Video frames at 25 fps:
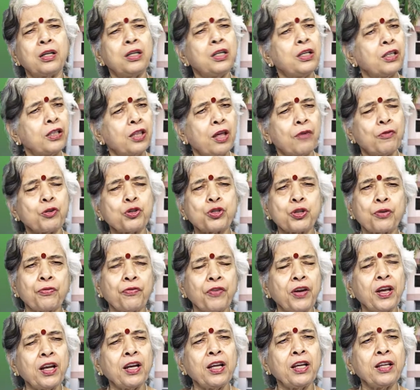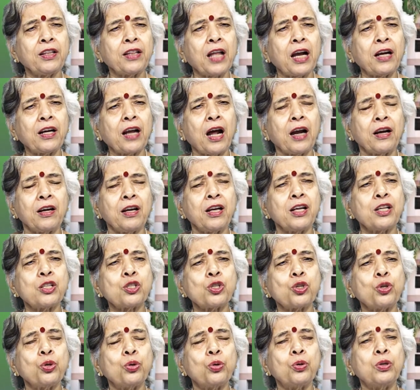there was a feeling that unless
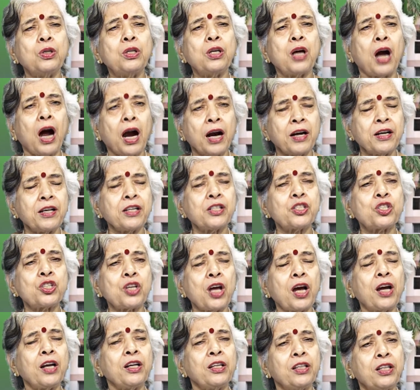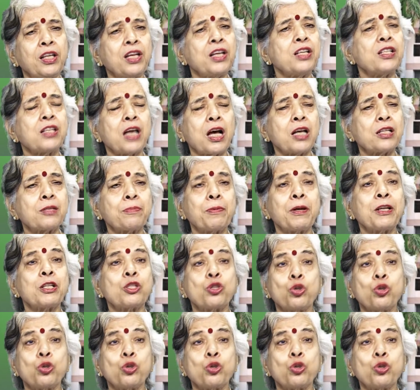you understand these aspects,